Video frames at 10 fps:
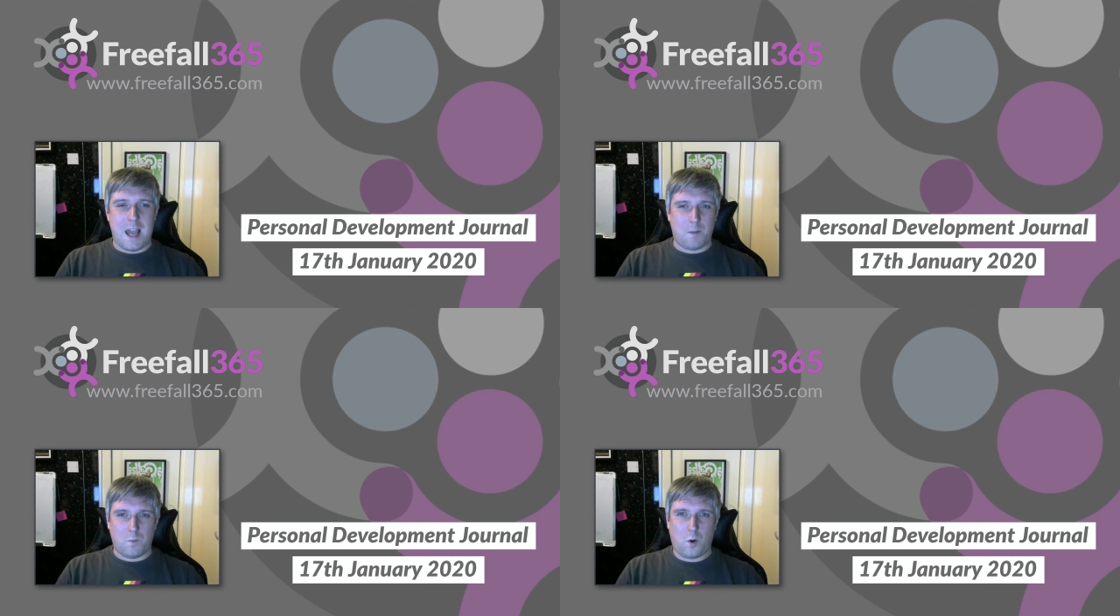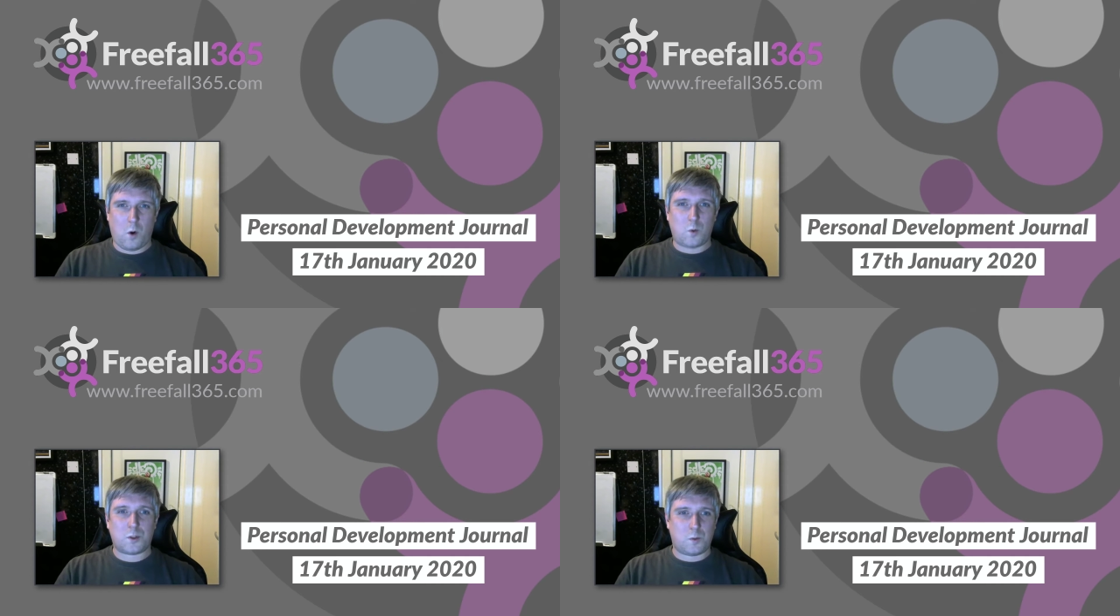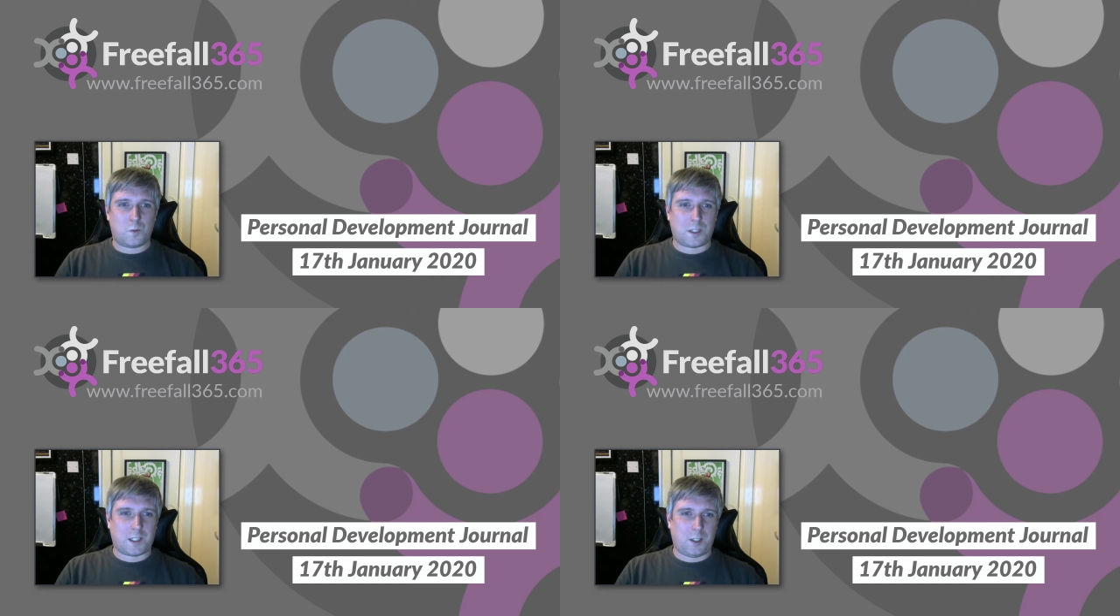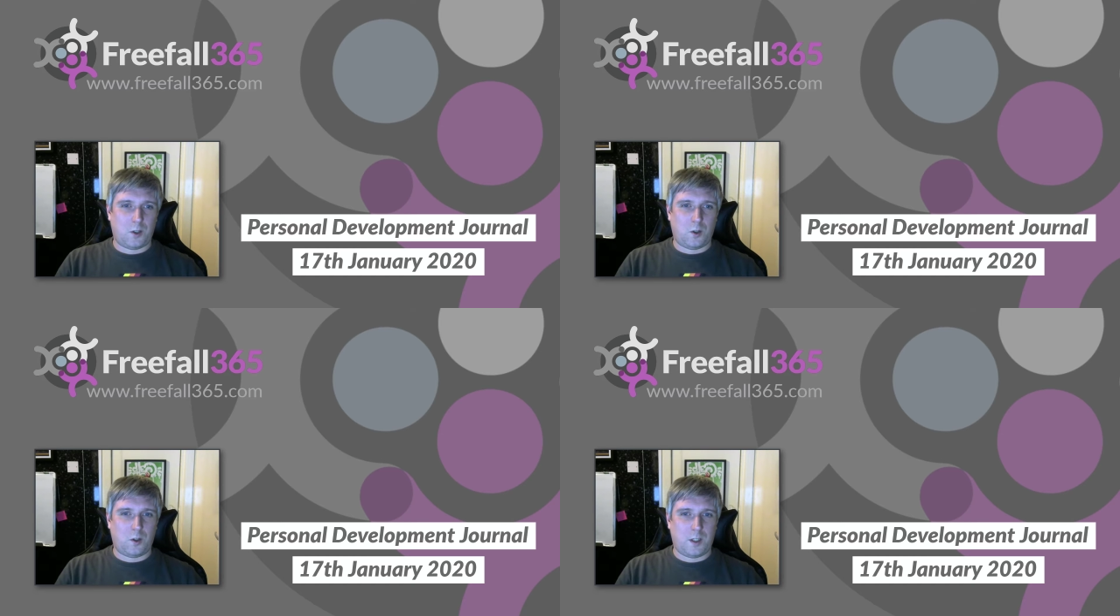I'm also
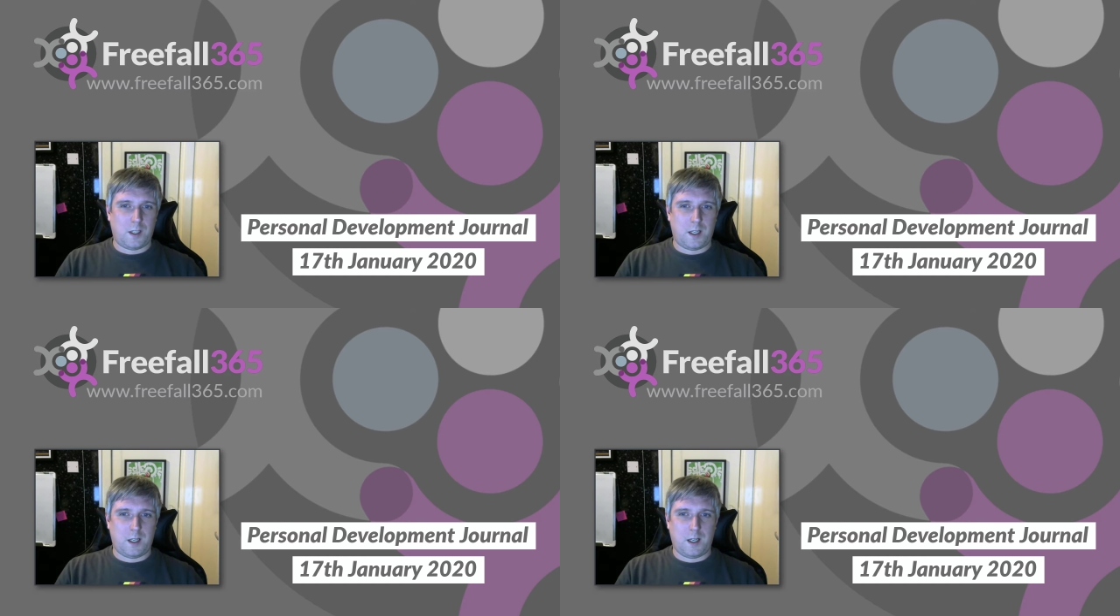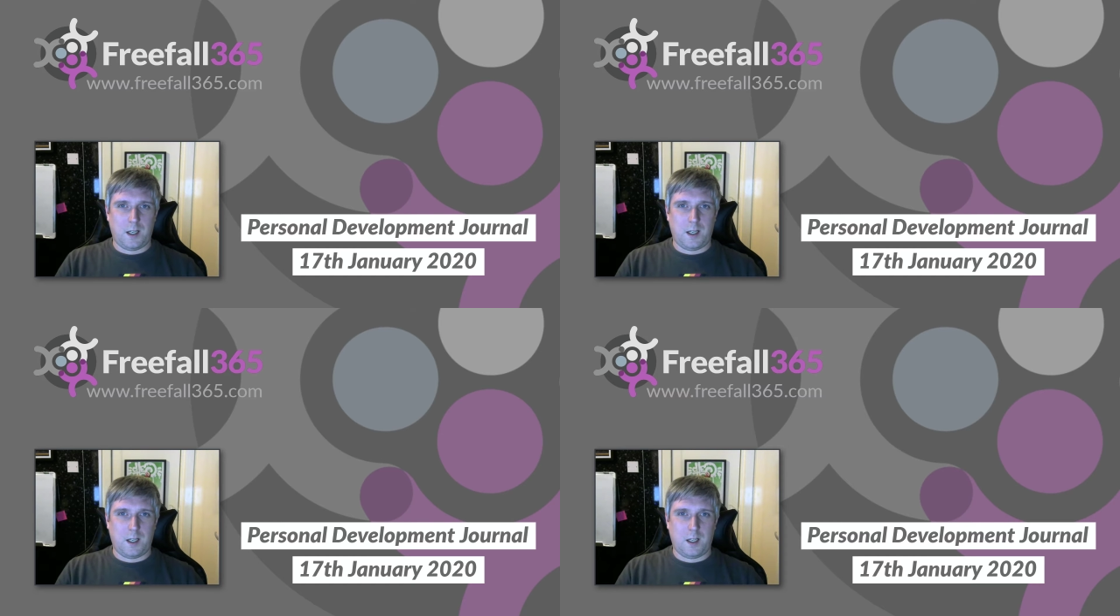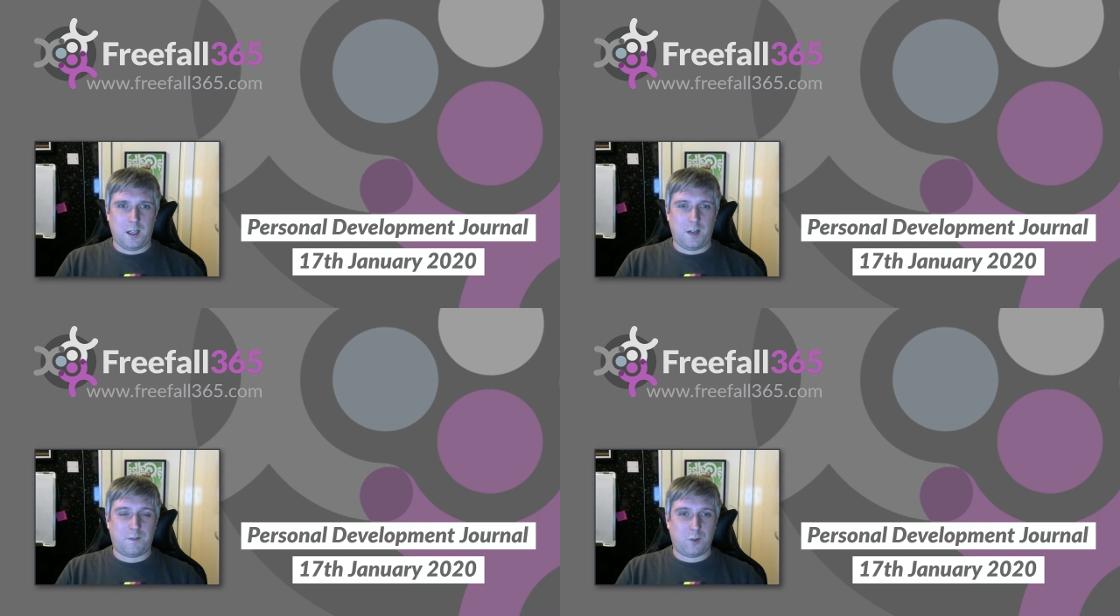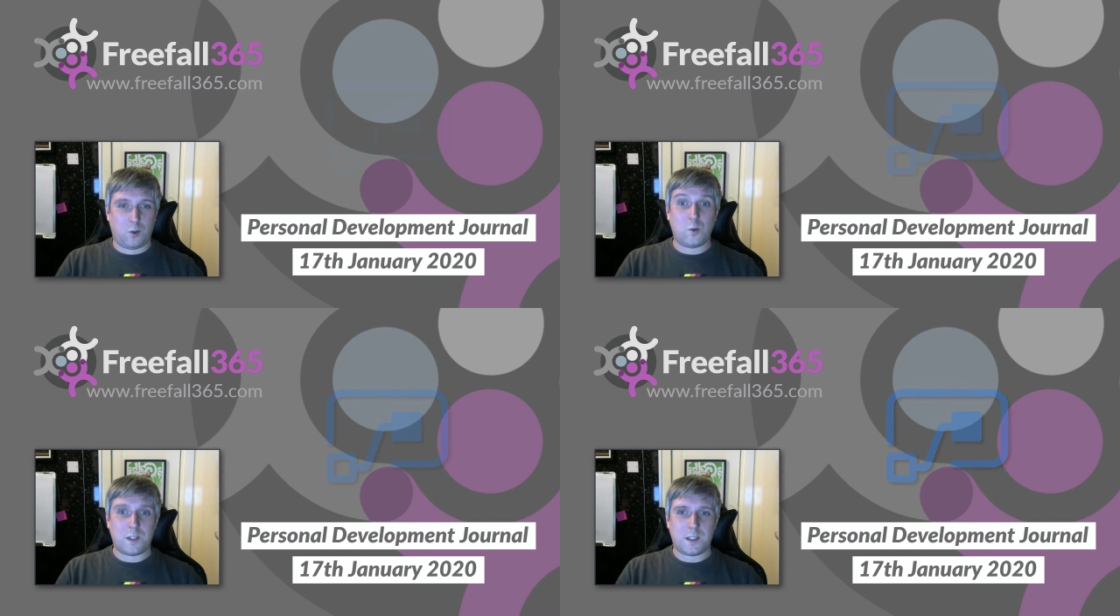working on a
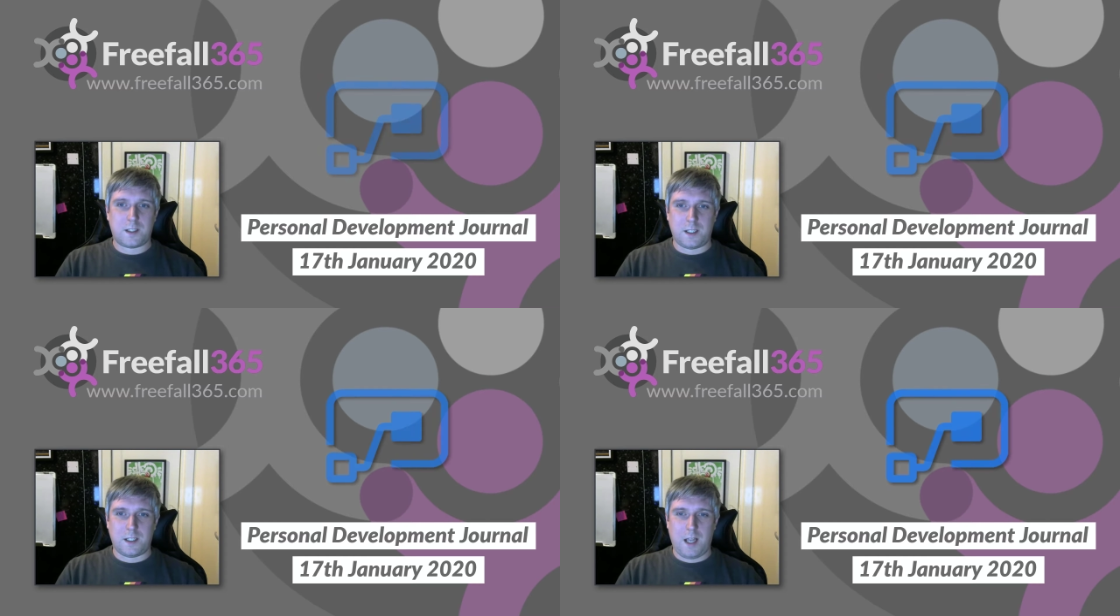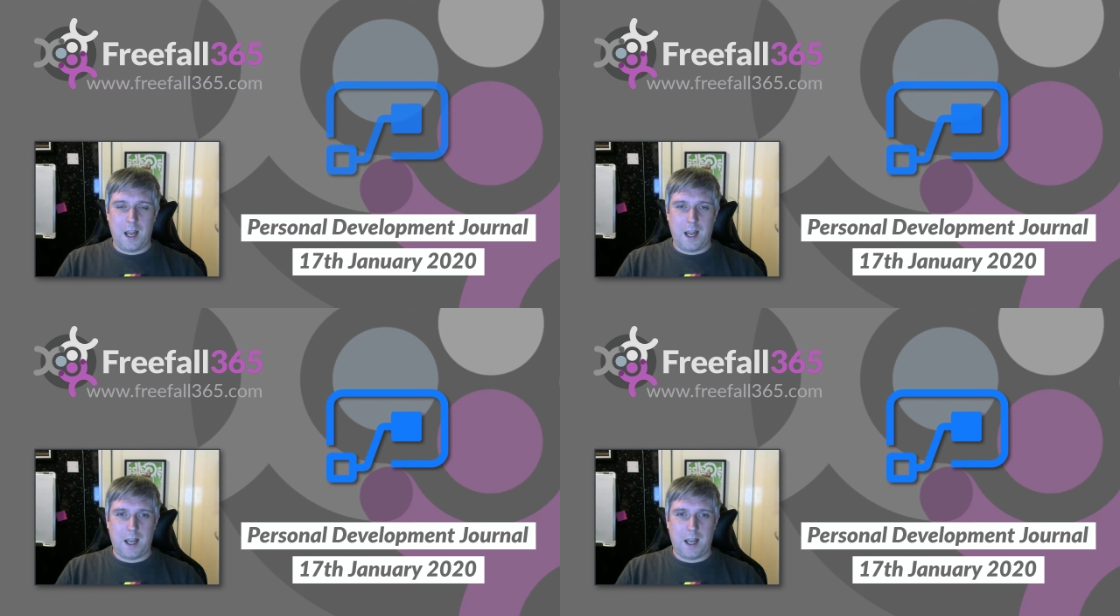flow to